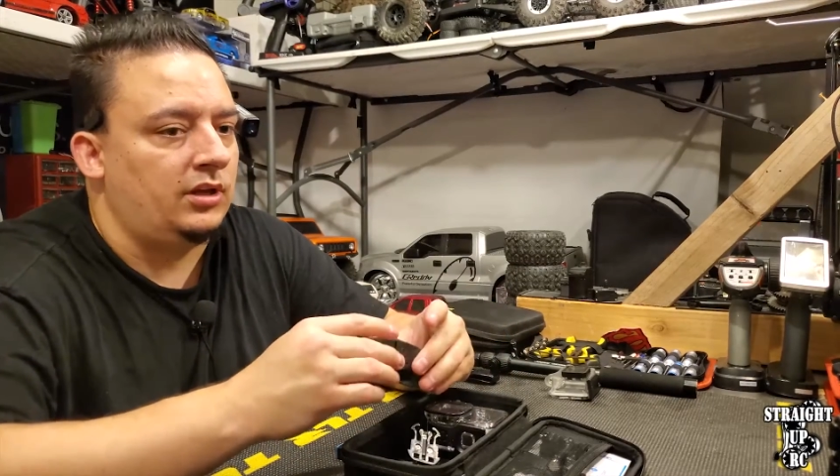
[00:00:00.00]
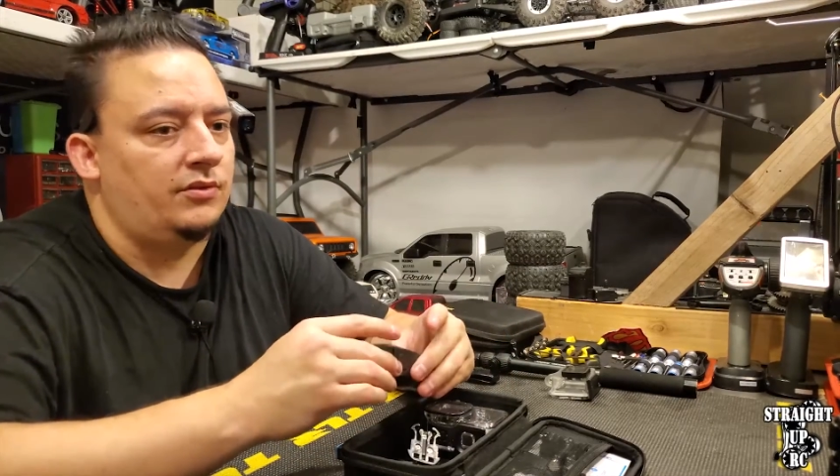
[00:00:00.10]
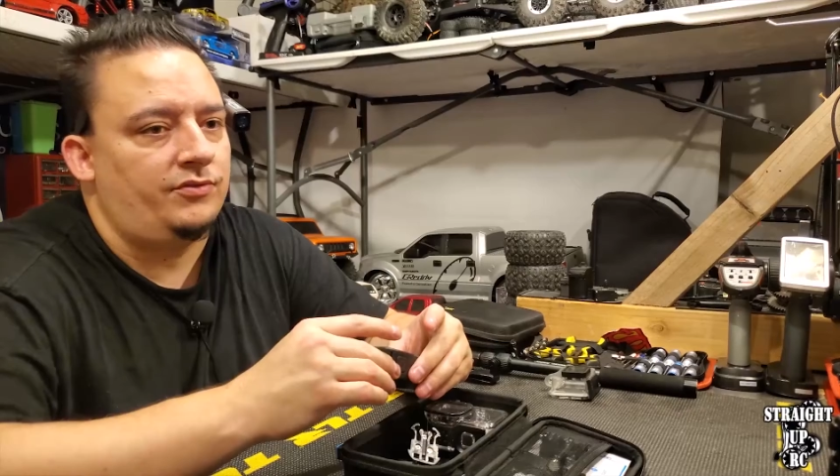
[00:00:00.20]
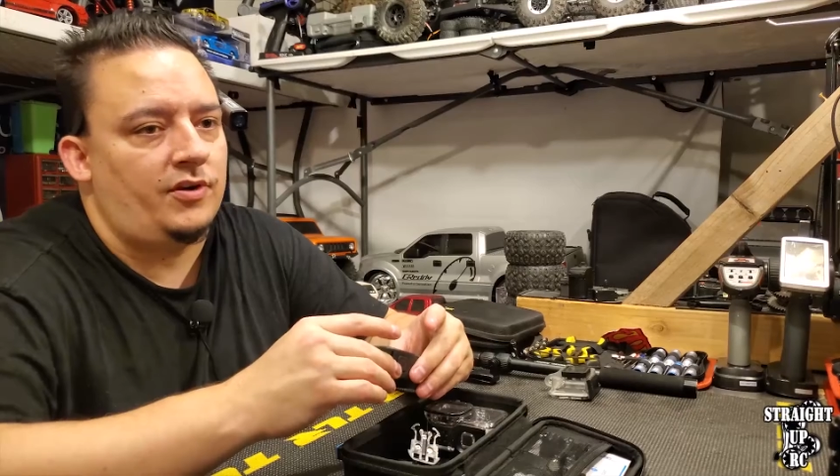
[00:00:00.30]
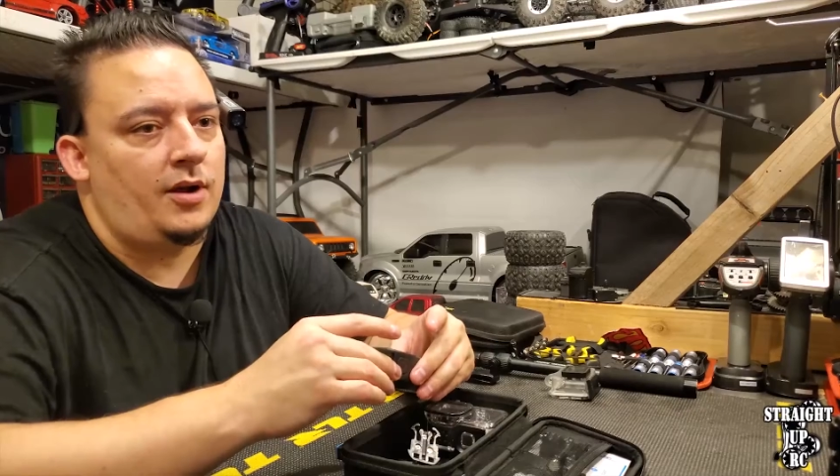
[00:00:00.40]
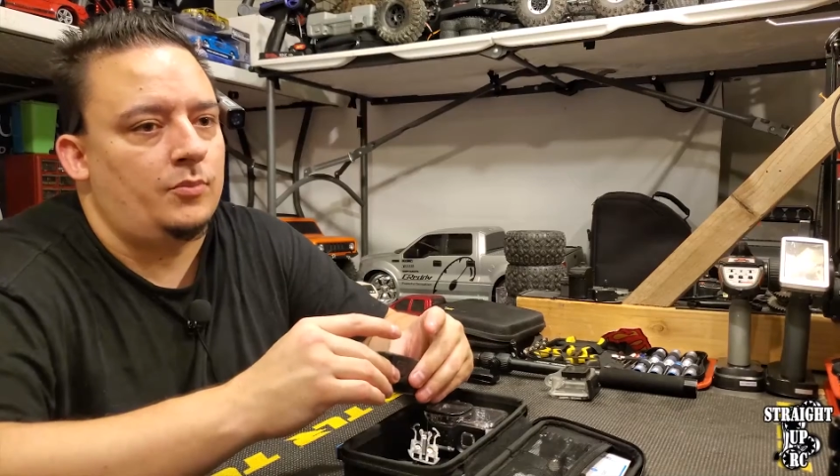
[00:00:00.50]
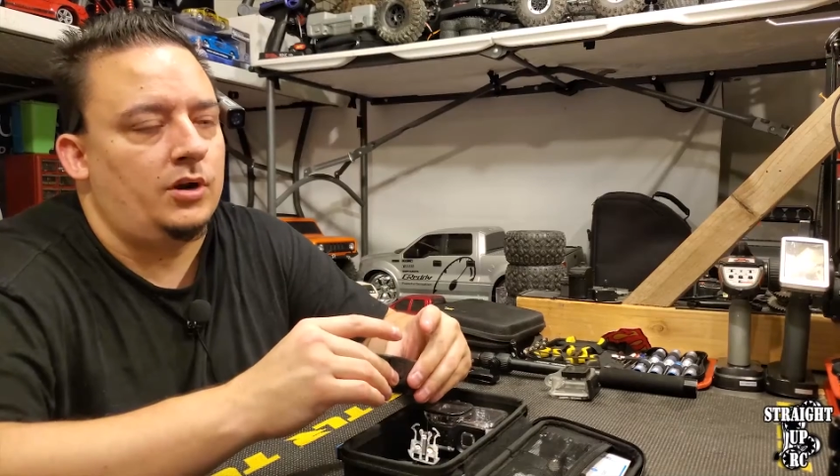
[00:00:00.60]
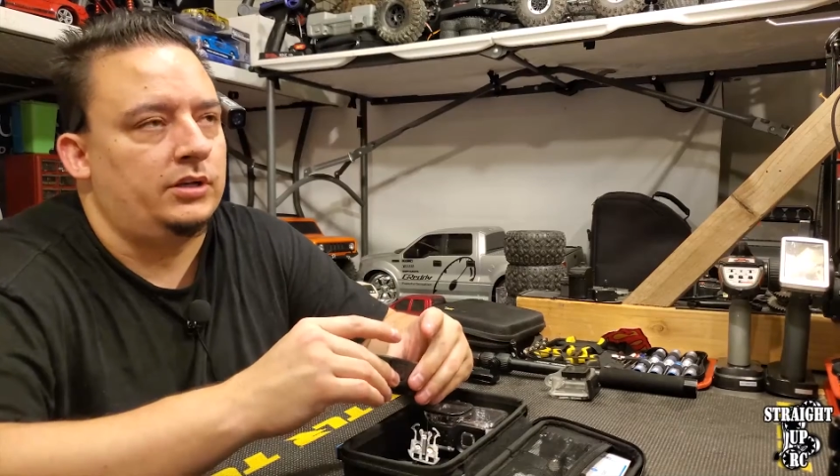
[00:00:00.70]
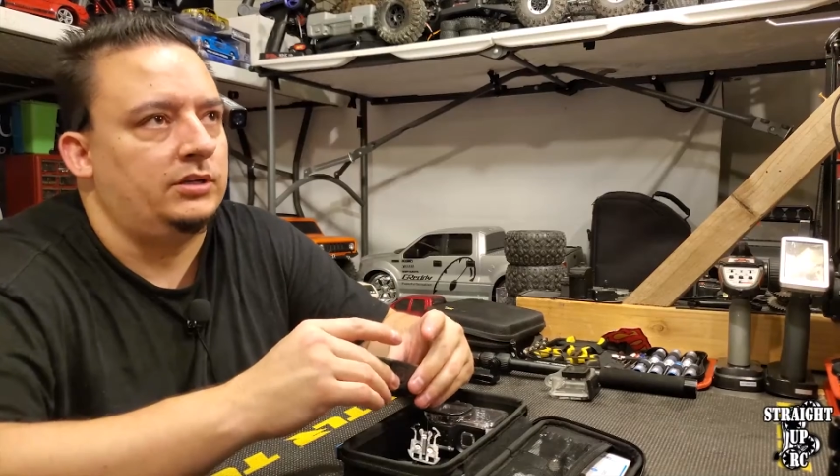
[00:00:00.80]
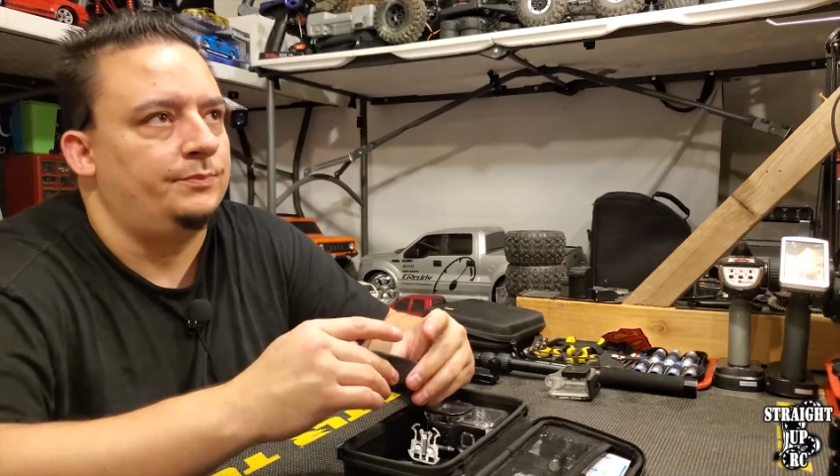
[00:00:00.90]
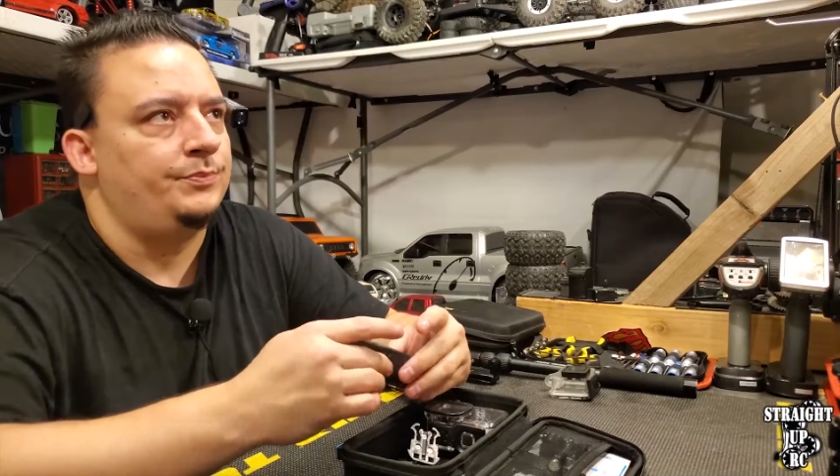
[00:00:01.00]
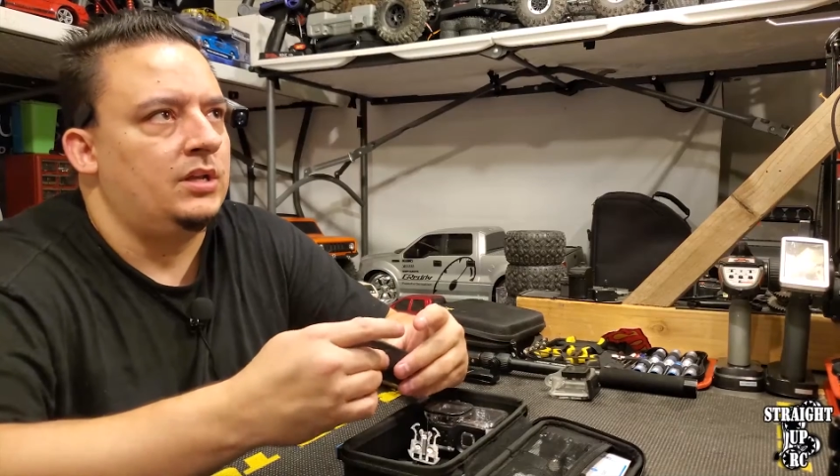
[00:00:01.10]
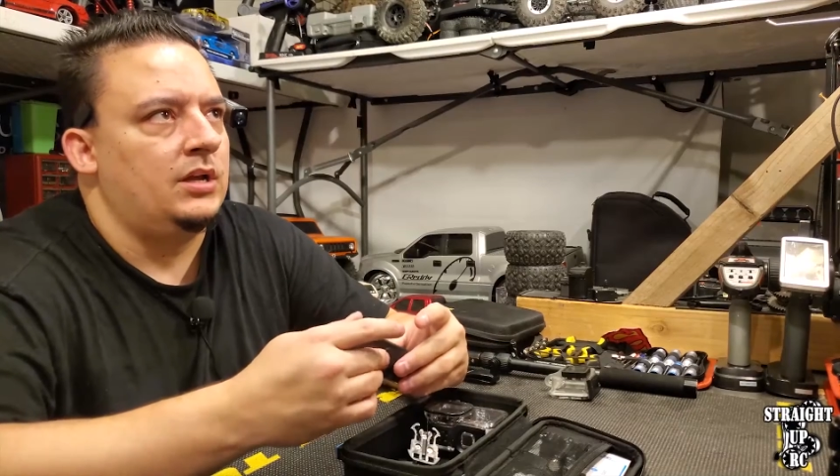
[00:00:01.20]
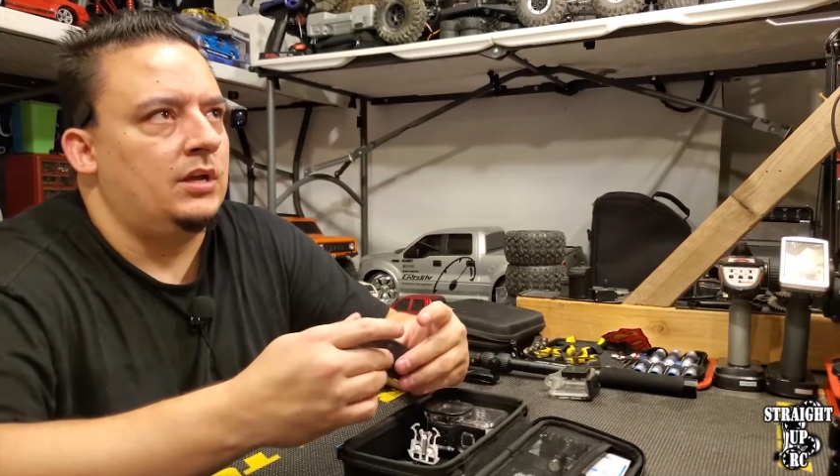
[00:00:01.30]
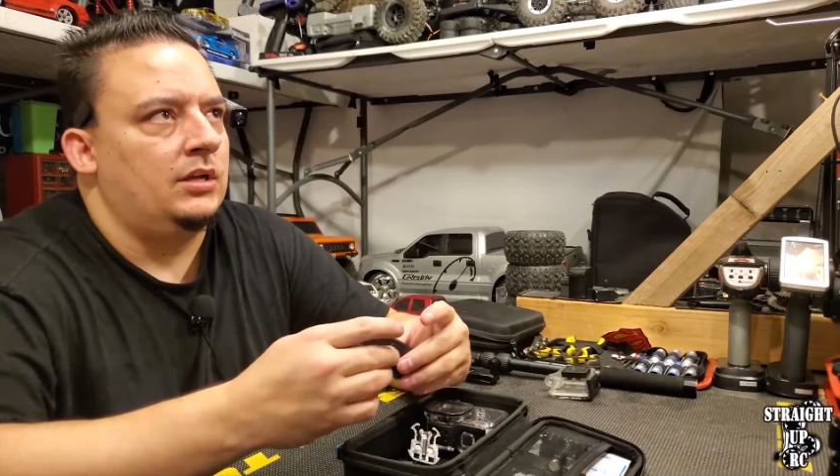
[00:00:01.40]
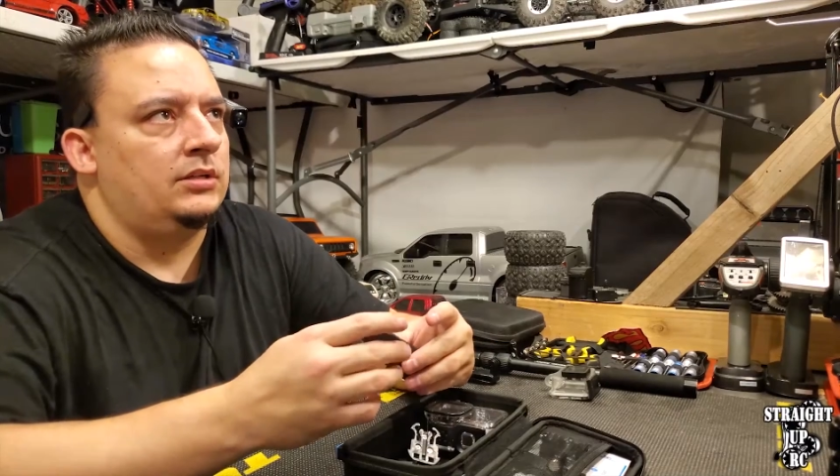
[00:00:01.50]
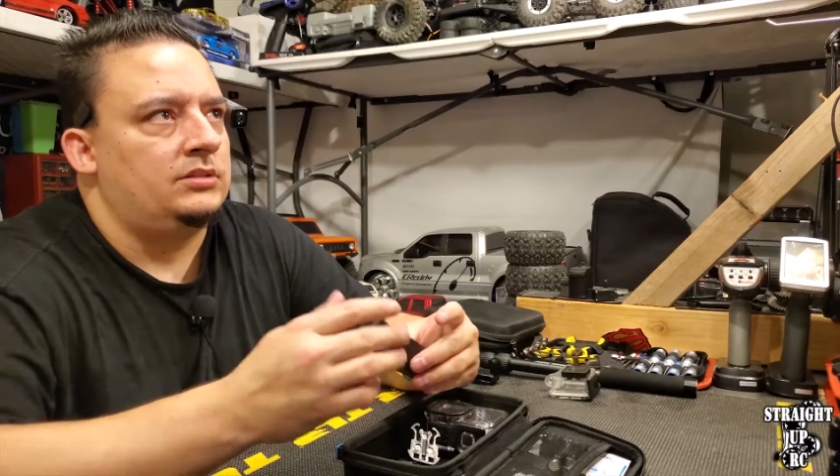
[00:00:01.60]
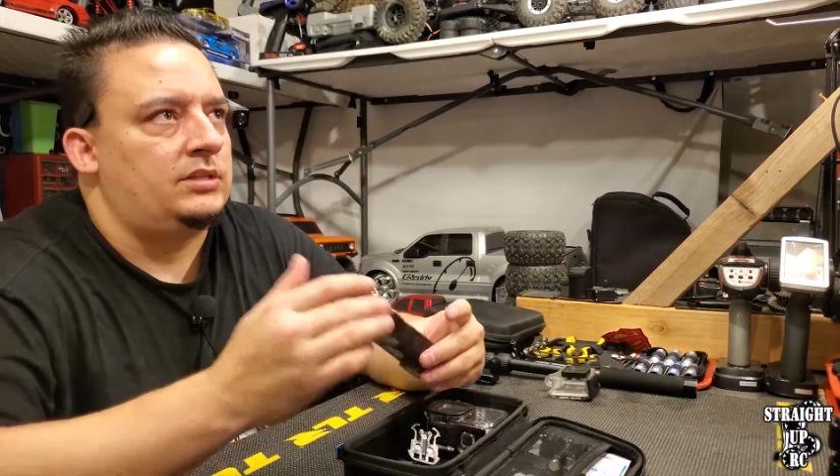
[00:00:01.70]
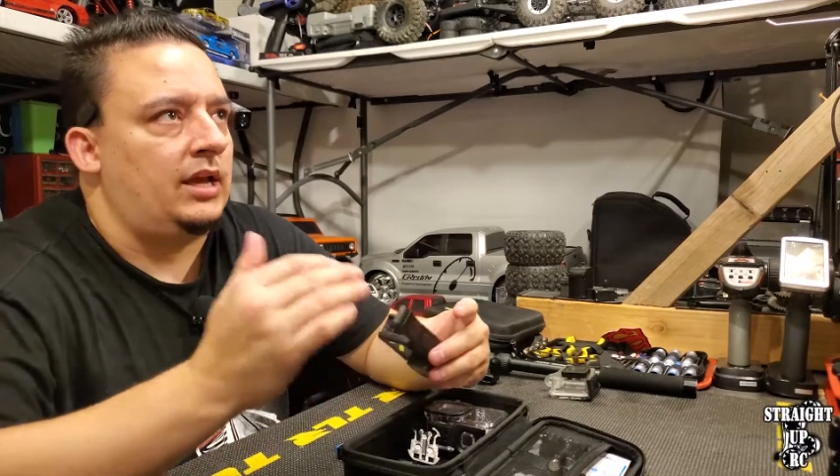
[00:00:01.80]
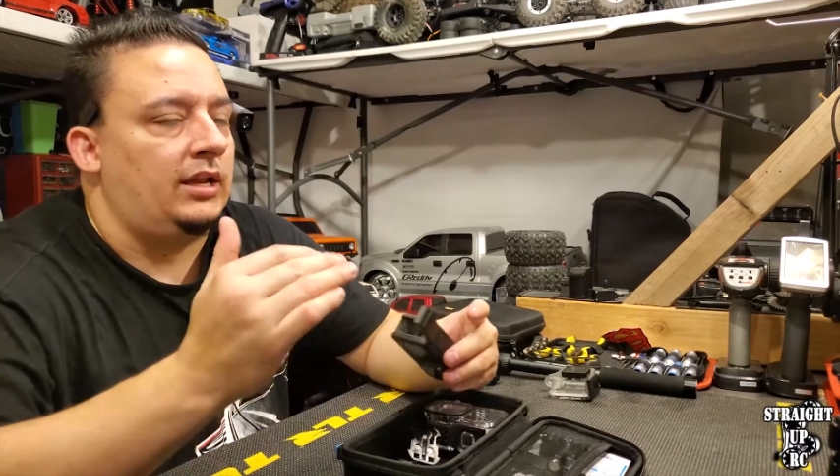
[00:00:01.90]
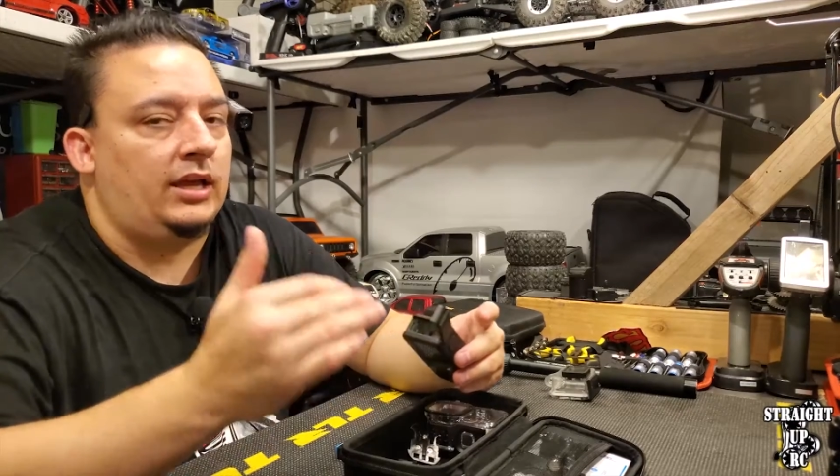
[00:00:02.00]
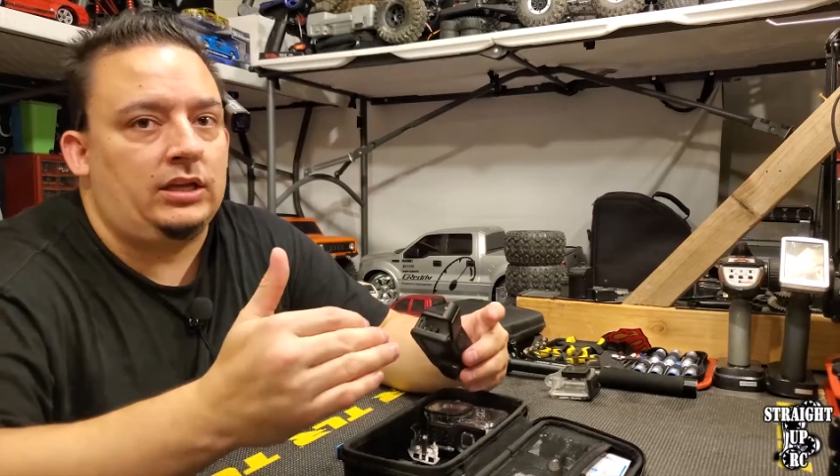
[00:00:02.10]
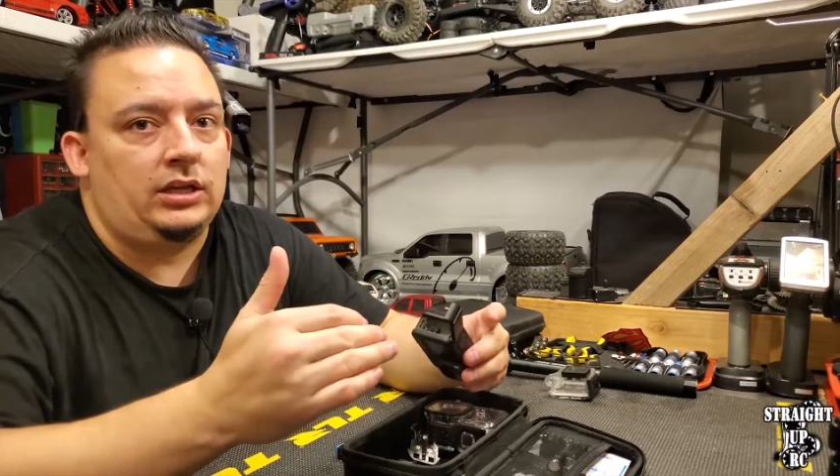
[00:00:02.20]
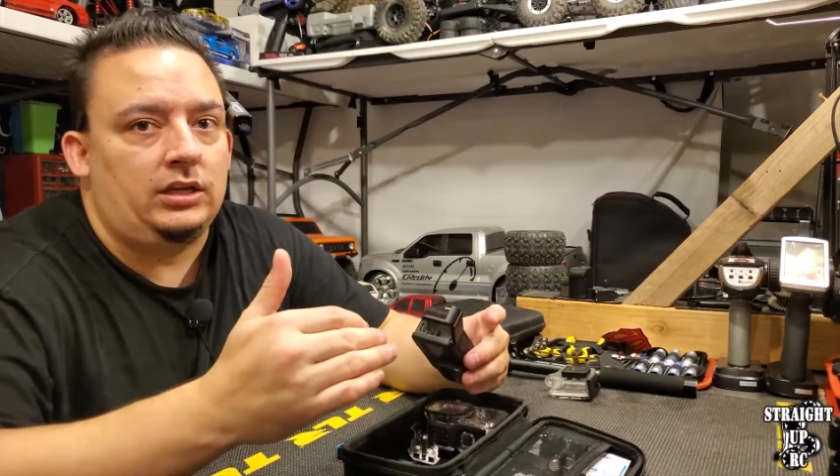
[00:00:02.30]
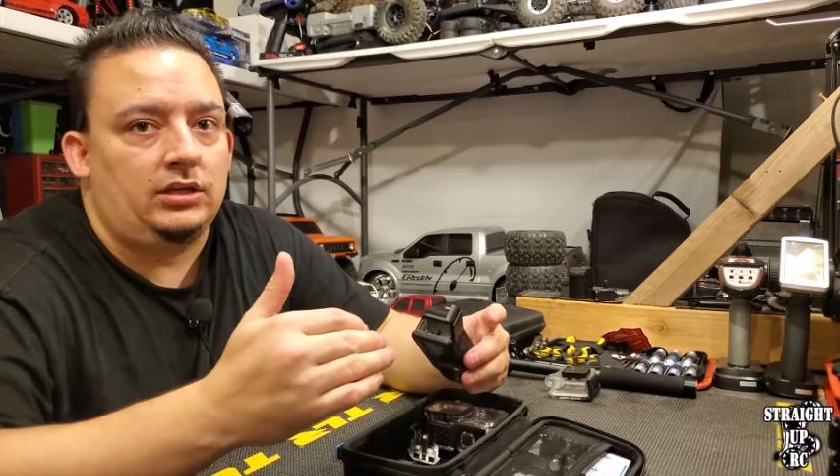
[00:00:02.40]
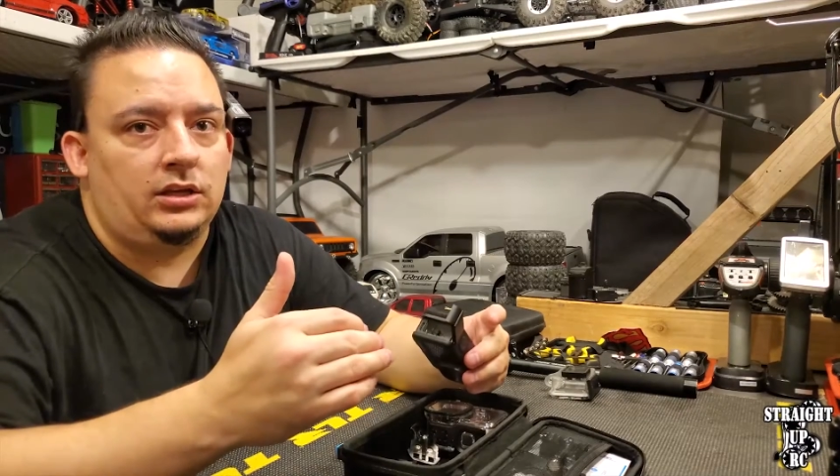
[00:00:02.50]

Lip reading: If I'm running 1080,